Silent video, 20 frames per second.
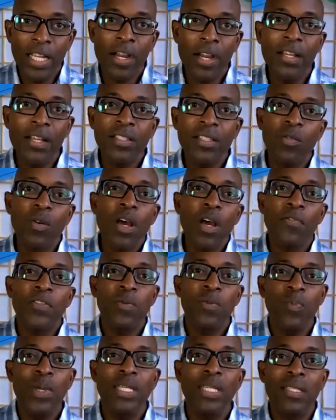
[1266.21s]
Gary Zukav
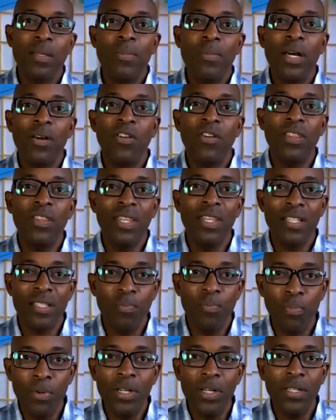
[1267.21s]
speaks about in this
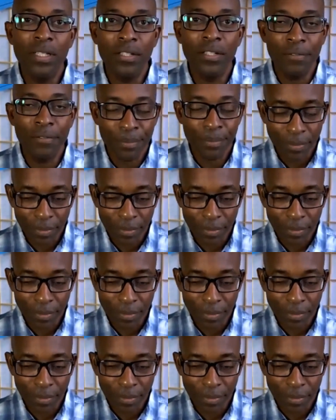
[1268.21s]
book,